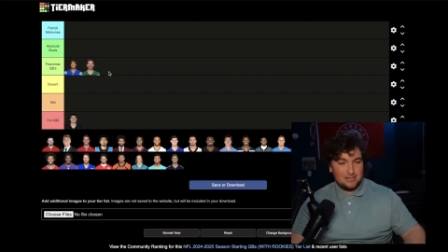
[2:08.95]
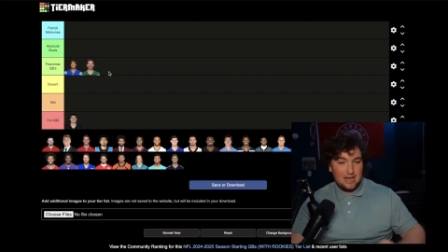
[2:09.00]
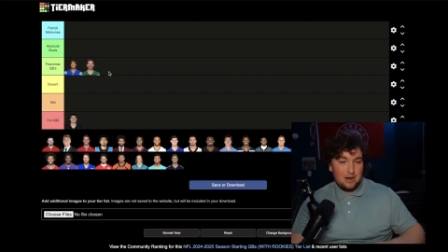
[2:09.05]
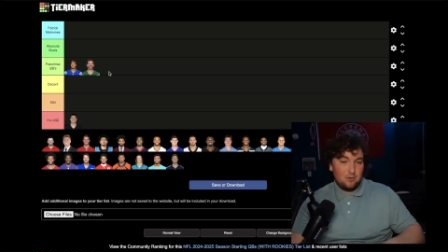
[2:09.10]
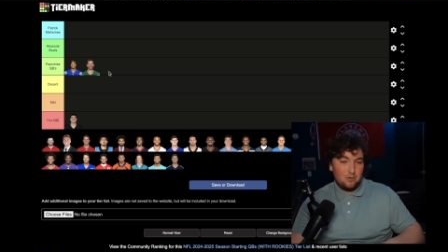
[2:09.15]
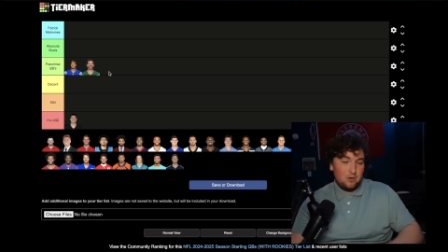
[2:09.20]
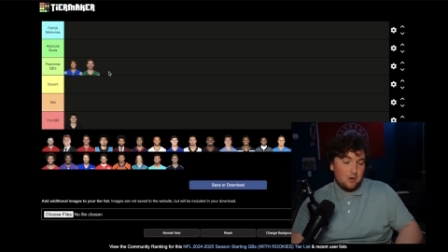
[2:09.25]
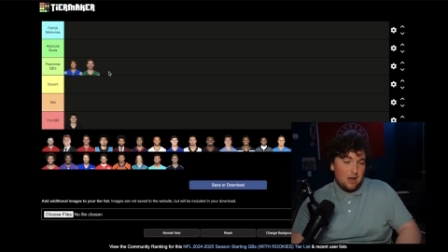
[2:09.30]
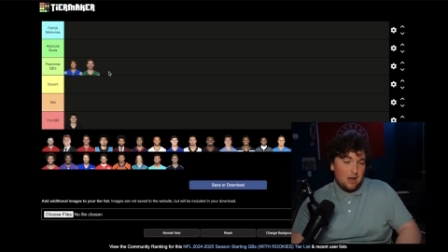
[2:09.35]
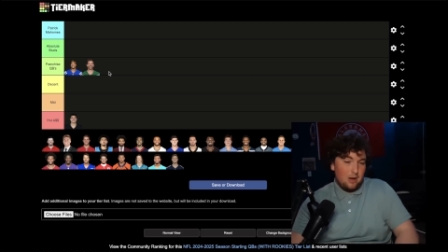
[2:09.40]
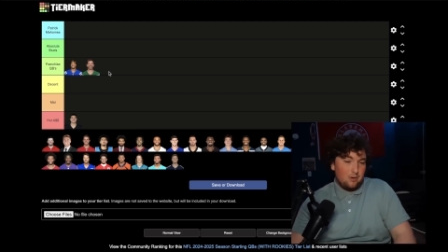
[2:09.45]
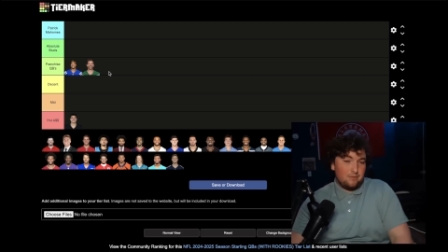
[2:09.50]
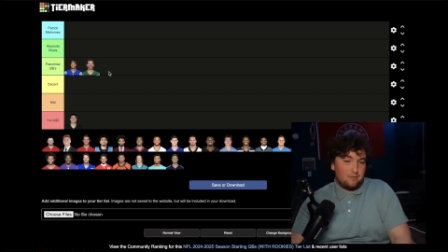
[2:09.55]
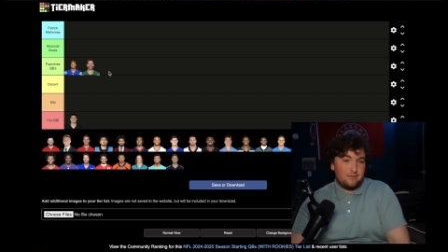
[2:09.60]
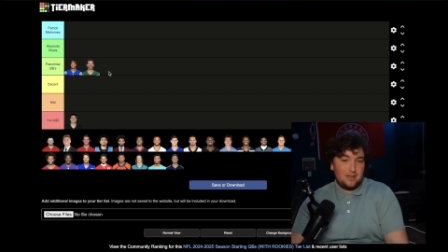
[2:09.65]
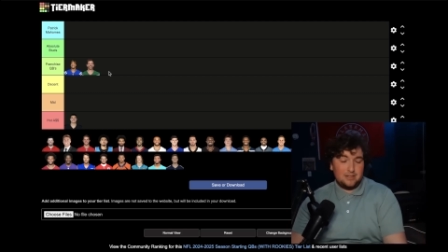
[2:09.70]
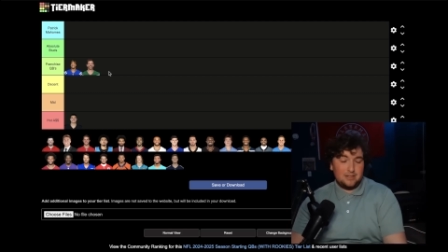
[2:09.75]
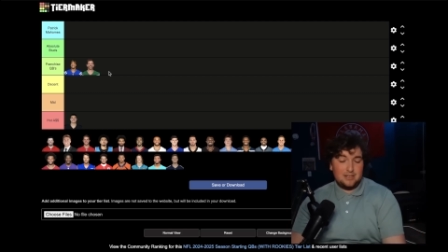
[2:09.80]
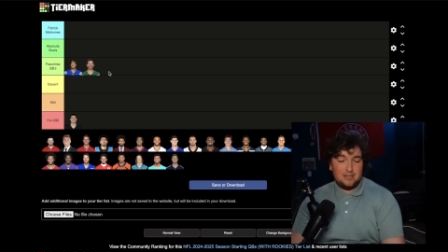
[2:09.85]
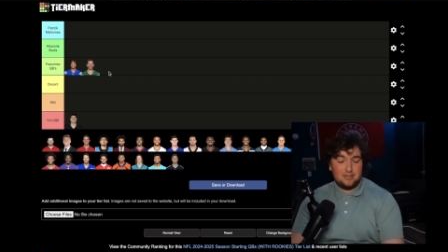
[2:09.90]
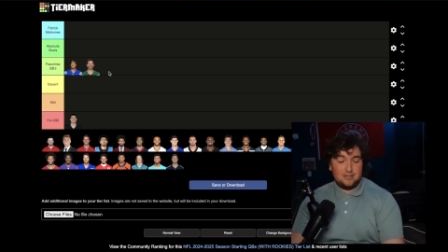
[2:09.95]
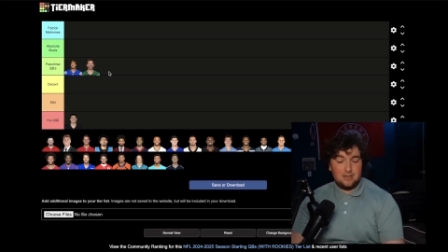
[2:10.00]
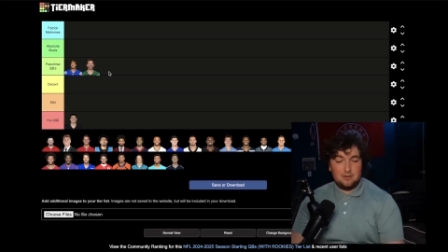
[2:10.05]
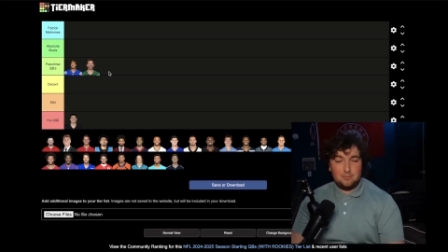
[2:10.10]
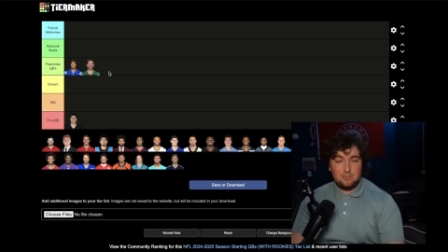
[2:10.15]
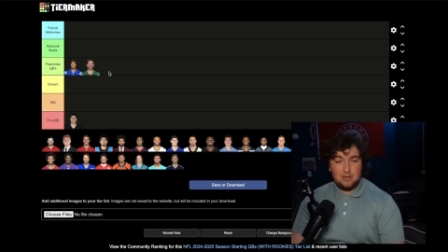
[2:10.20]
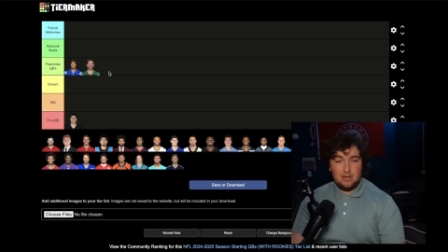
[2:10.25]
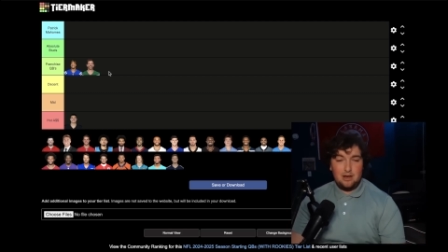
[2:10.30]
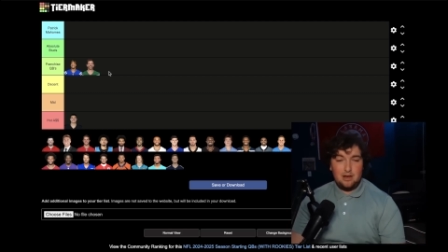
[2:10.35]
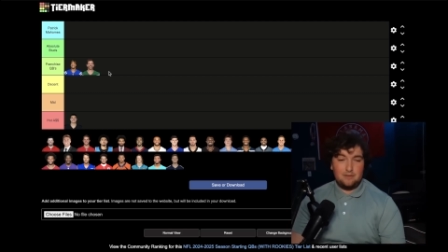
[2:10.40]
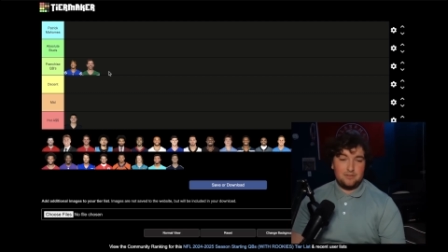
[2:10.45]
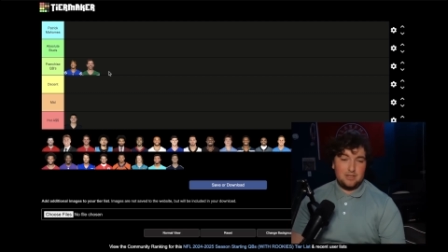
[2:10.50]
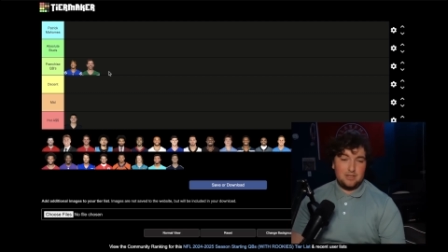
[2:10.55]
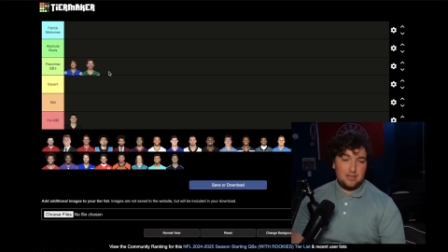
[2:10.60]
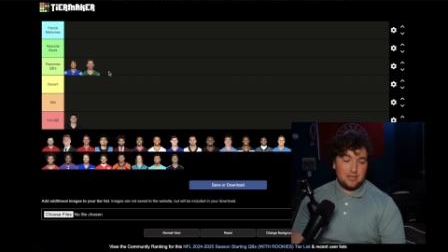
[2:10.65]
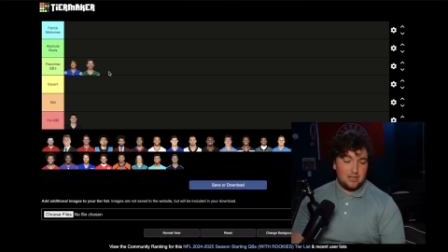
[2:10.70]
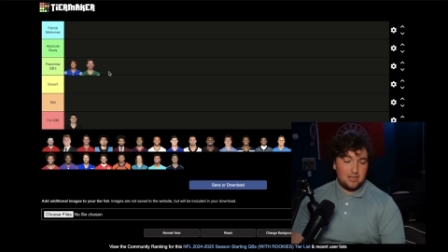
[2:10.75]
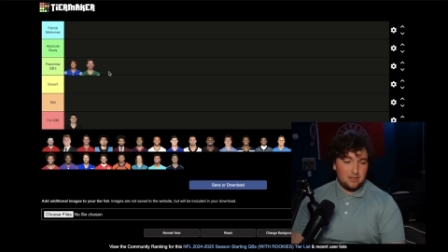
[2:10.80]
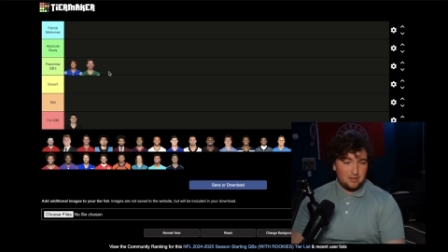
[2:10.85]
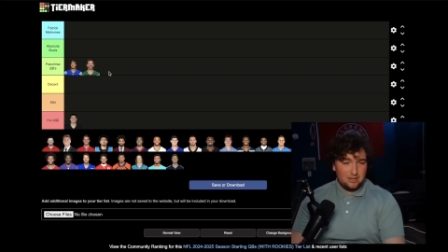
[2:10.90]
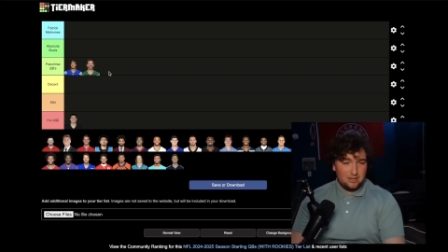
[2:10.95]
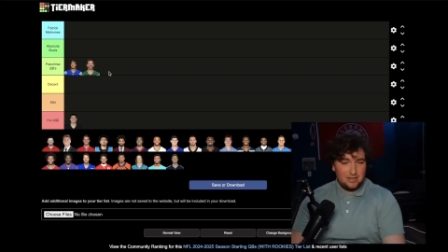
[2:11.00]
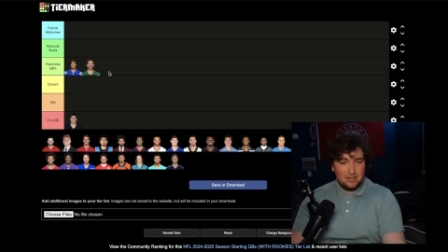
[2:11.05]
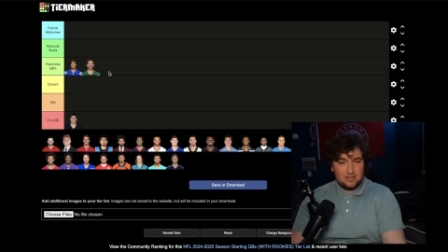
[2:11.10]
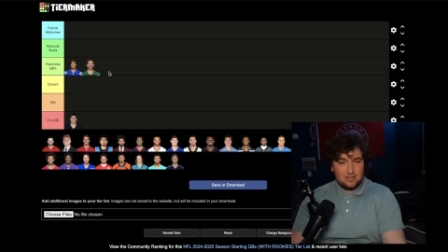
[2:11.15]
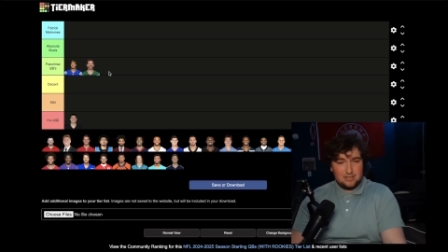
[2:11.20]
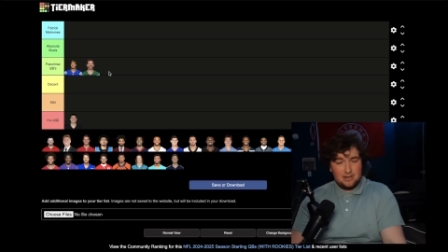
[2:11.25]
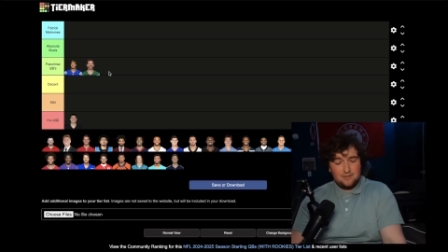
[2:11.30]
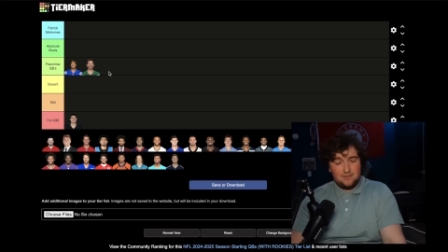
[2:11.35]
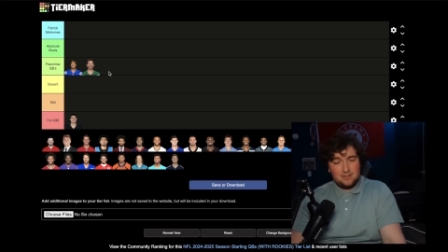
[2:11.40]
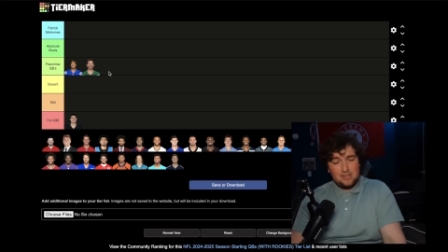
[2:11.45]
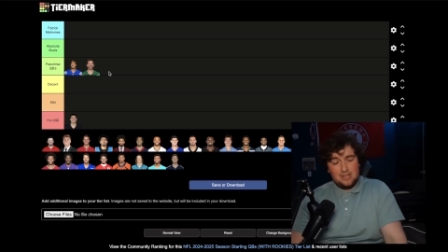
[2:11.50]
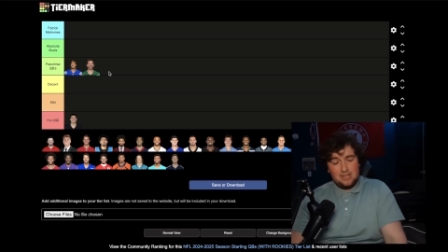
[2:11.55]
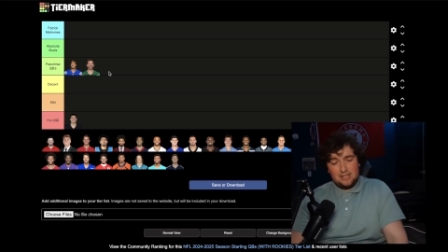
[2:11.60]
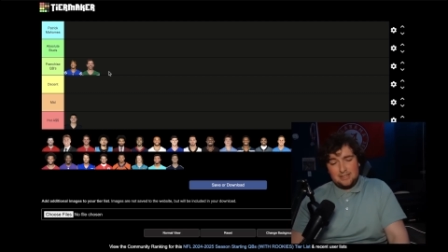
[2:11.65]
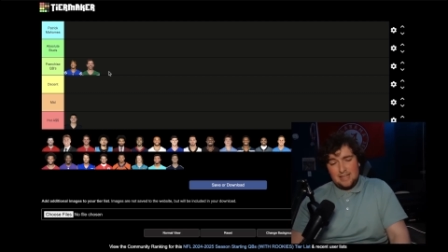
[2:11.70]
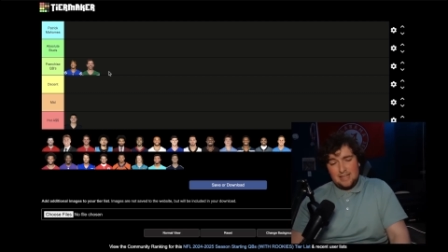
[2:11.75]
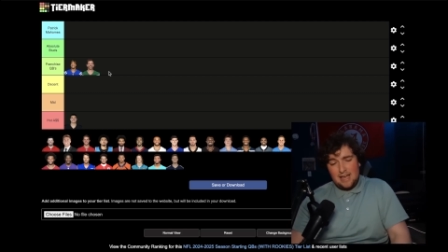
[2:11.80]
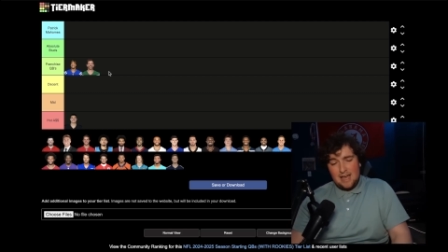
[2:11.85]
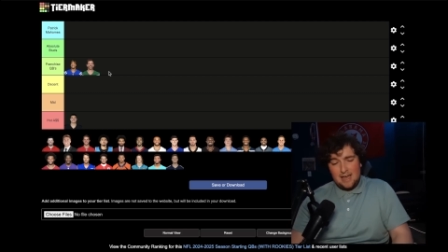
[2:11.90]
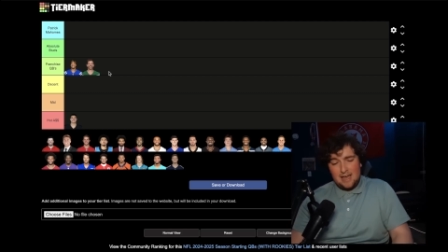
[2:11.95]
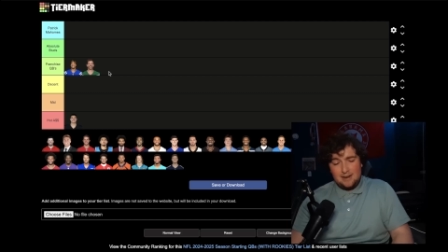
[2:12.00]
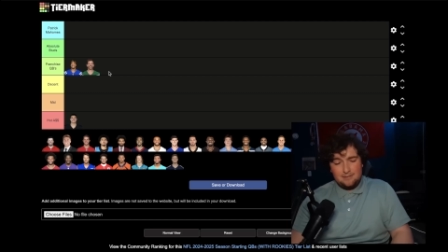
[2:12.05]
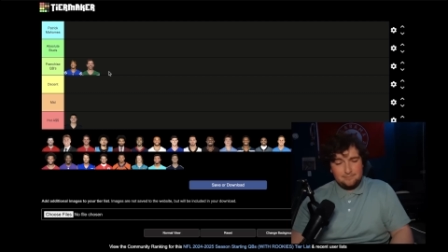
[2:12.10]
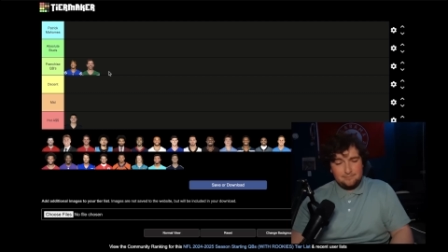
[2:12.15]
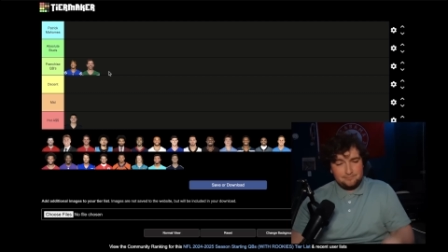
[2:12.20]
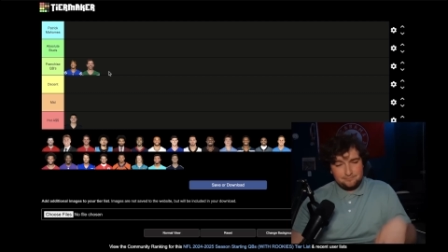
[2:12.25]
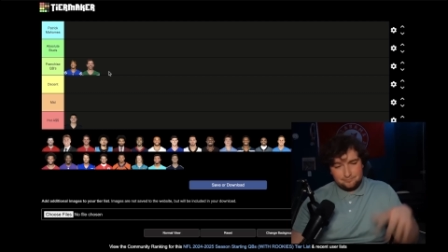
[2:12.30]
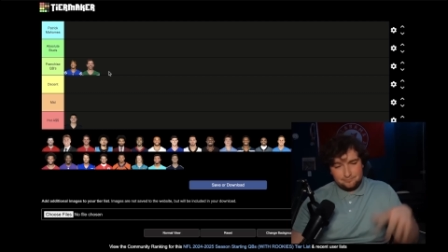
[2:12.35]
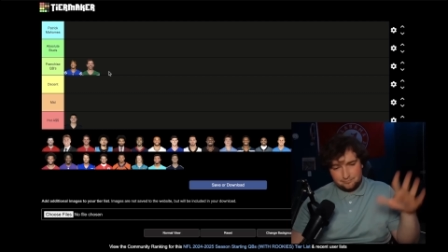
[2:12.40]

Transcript: I don't know how affected he's going to be off the Achilles and everything like that, and